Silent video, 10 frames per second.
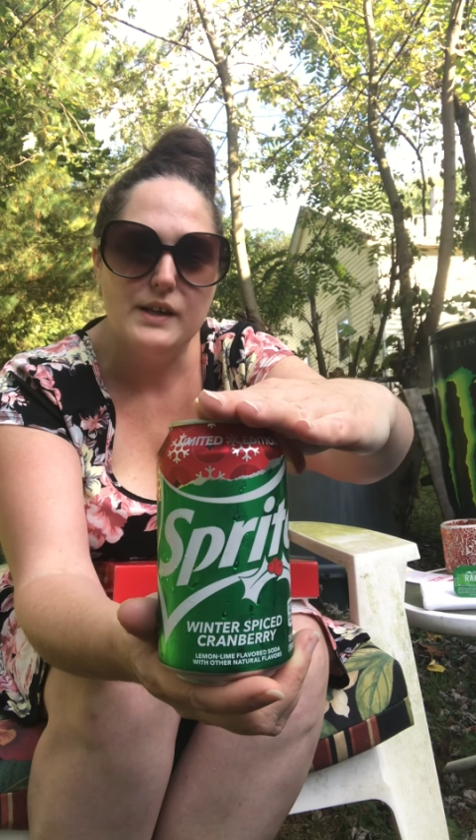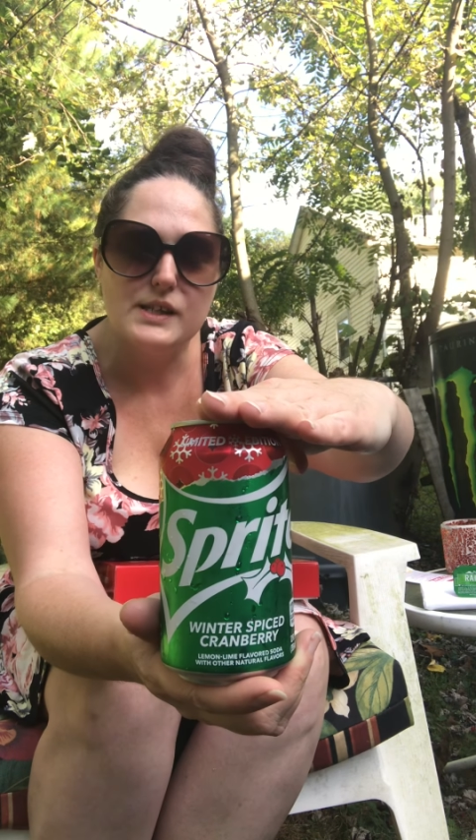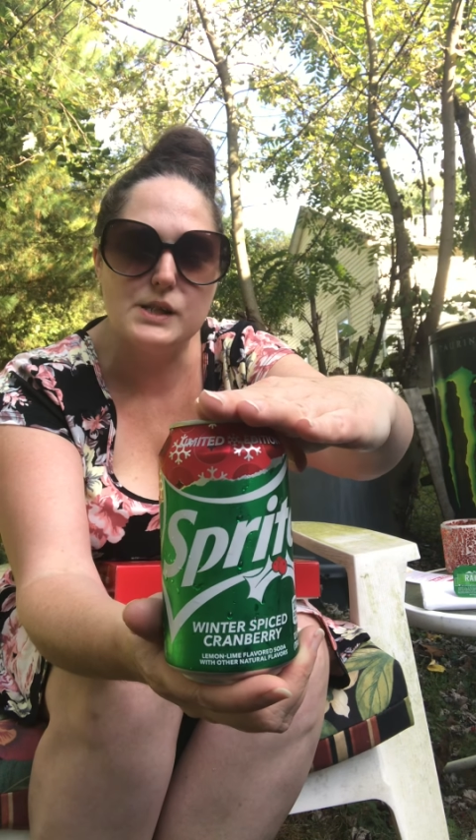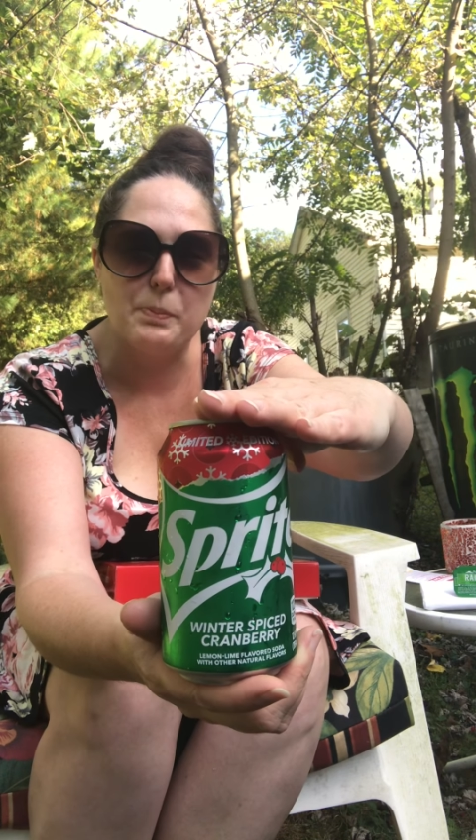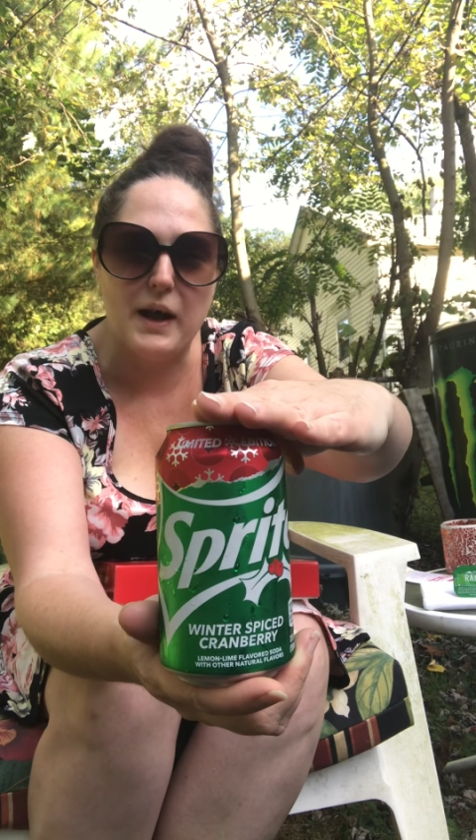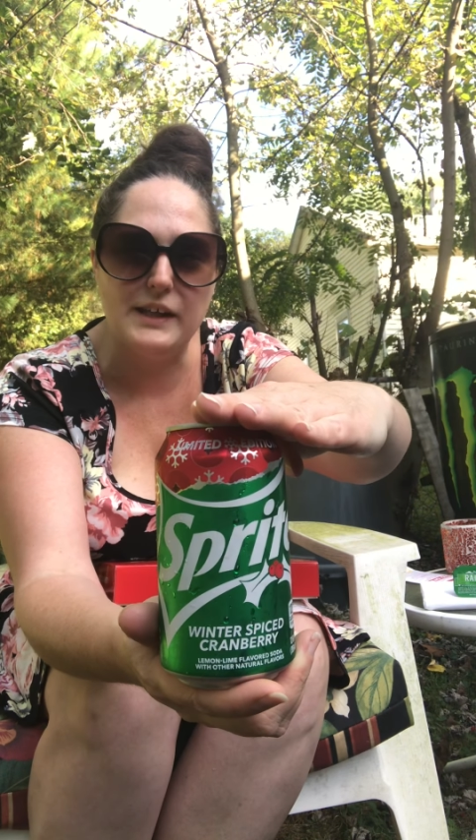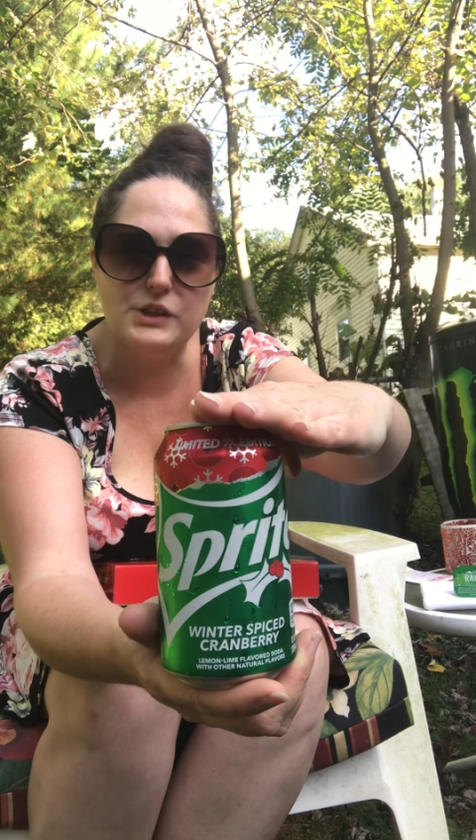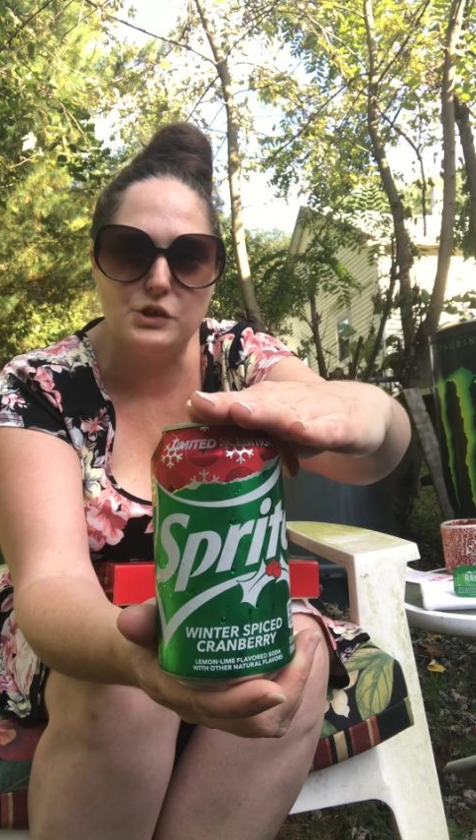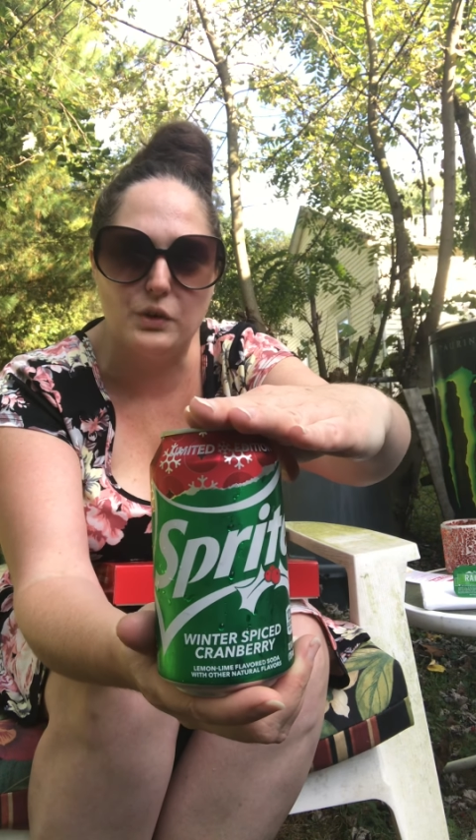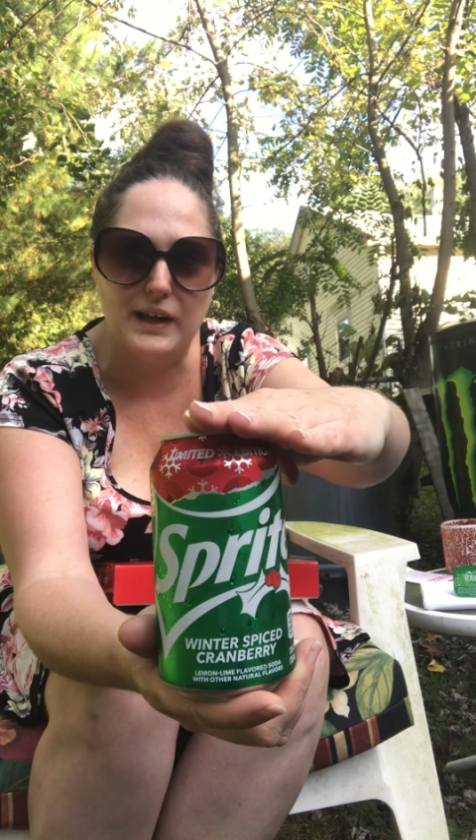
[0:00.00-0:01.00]

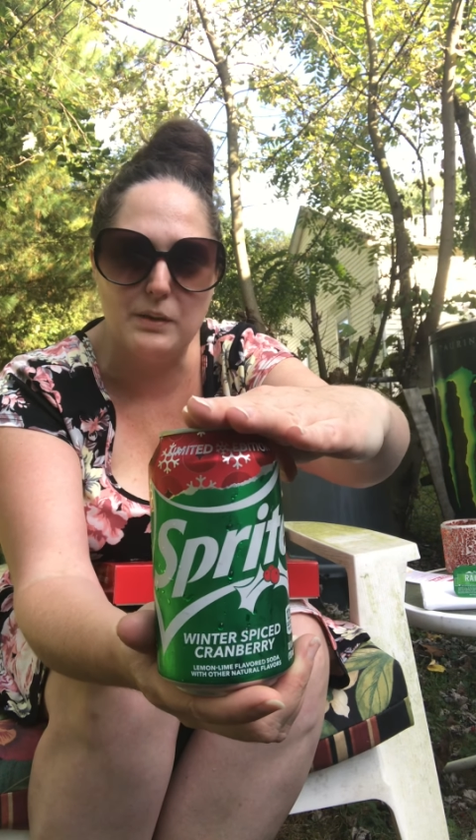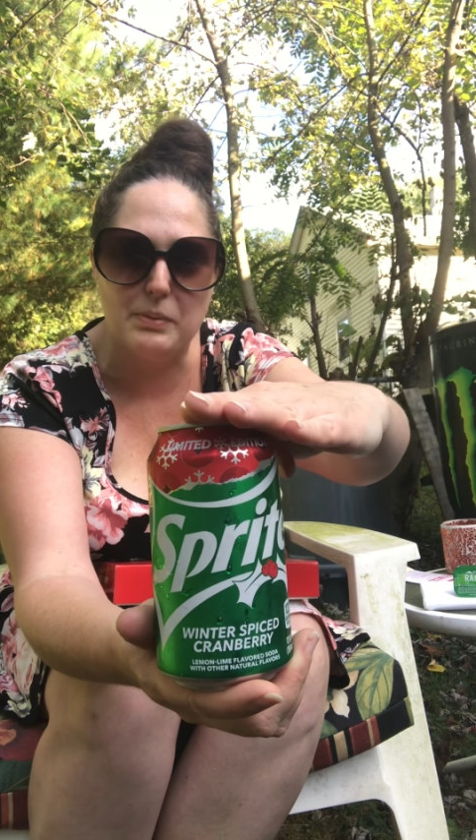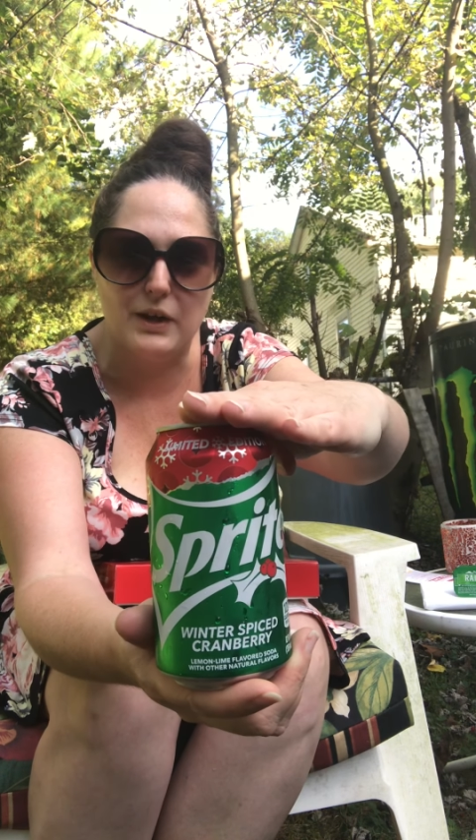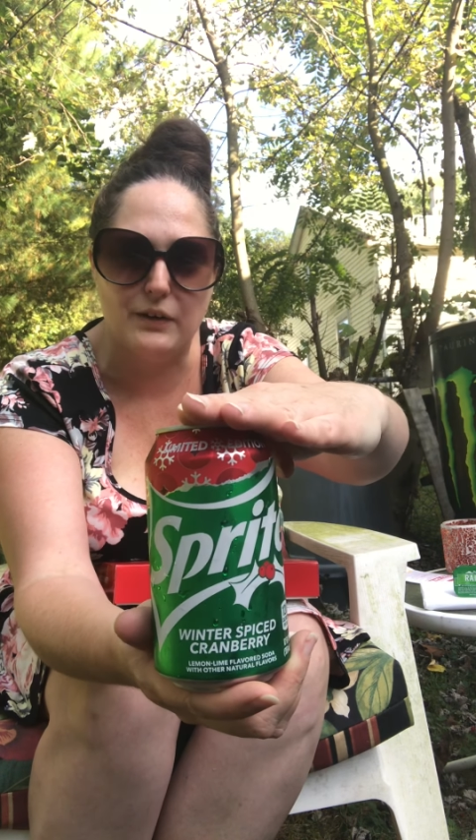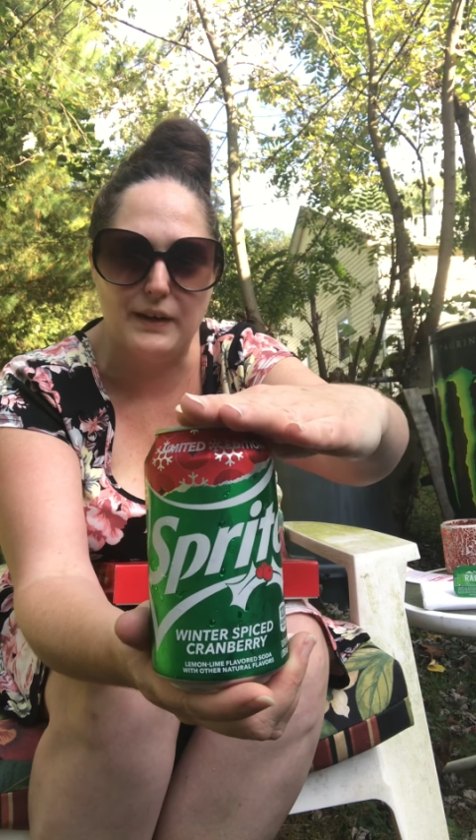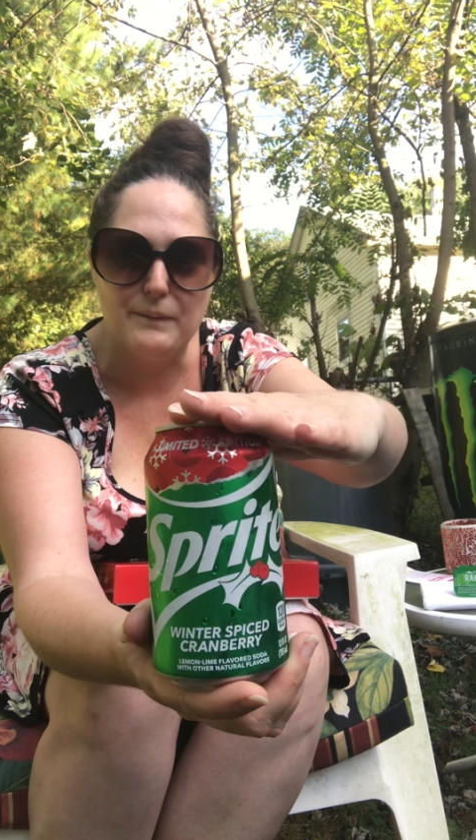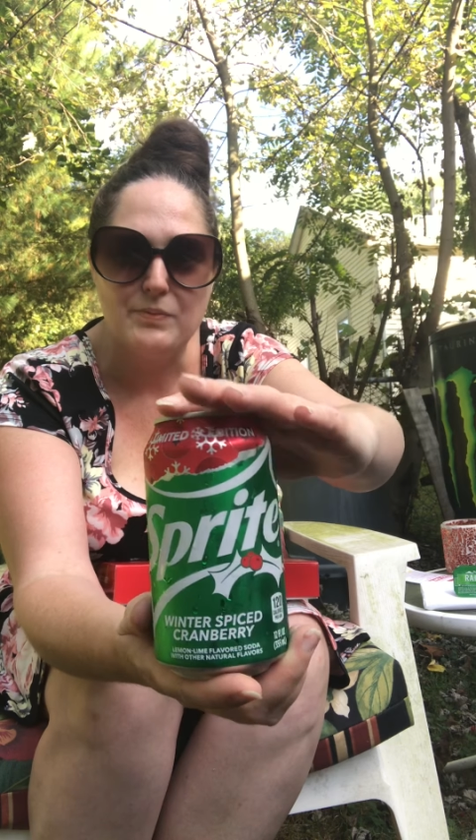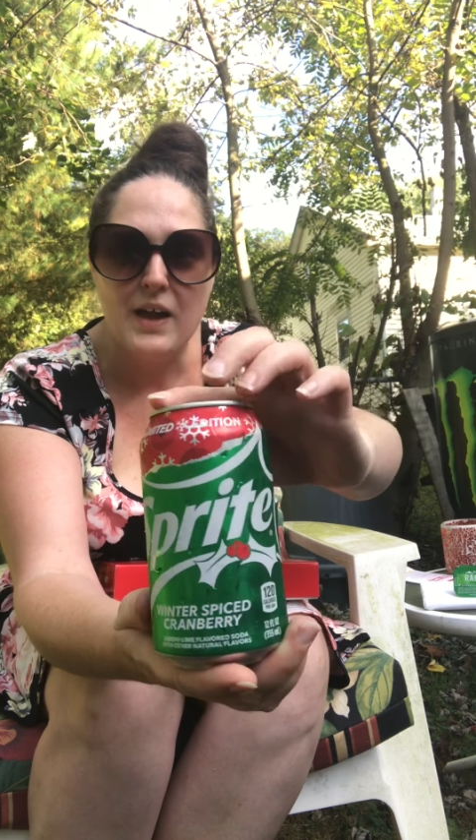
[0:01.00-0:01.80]
Spiced Cranberry.